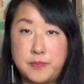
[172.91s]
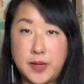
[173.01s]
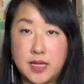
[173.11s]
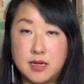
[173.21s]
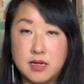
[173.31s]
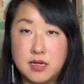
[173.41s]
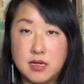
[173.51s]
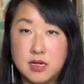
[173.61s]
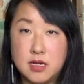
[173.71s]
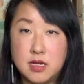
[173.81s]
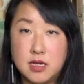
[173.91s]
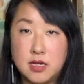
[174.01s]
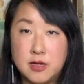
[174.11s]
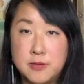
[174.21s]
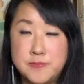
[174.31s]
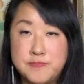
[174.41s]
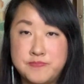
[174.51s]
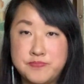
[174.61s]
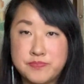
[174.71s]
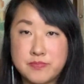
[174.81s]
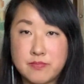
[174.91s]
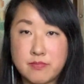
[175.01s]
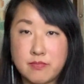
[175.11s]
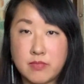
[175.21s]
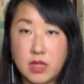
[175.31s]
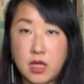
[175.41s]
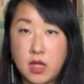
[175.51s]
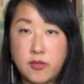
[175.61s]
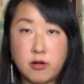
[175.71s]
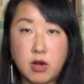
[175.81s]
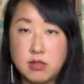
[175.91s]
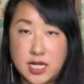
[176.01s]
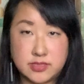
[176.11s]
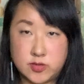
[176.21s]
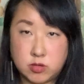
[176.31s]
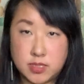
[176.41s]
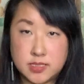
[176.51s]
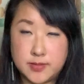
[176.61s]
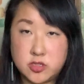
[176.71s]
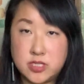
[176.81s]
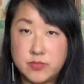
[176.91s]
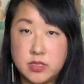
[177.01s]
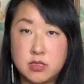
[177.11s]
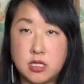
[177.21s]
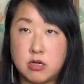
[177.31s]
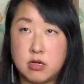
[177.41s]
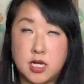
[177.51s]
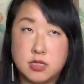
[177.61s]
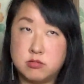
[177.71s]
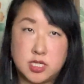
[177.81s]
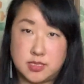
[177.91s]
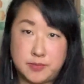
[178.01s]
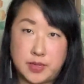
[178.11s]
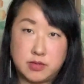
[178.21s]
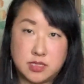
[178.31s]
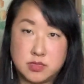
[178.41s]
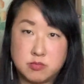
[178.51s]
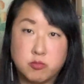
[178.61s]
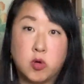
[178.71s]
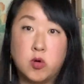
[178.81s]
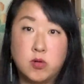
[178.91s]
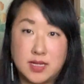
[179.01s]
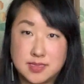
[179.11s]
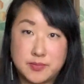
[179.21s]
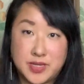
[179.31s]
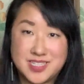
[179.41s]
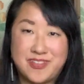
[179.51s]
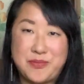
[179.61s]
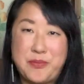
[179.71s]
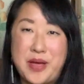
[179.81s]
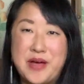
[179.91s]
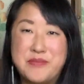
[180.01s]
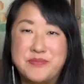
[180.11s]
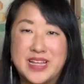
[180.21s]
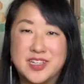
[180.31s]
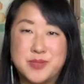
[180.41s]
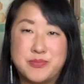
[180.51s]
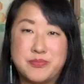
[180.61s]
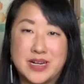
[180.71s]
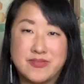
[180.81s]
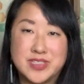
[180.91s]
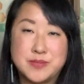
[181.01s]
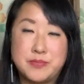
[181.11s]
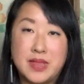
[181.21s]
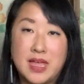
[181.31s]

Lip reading: But there are lots of stories about Qimen that are not just about its role as the base of English breakfast